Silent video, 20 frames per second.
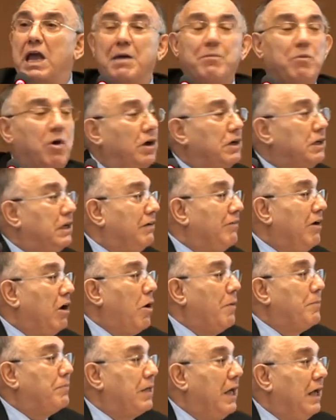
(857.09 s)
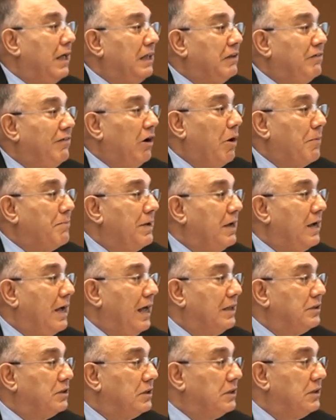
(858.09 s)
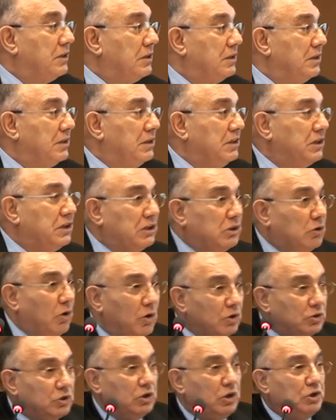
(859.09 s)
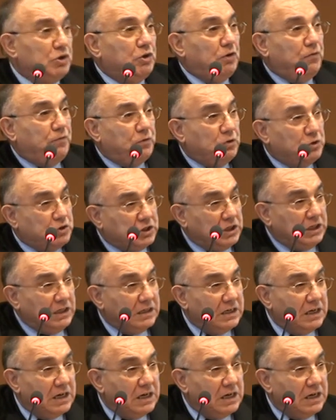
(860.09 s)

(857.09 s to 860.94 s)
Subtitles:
among developing countries. This is also a new feature.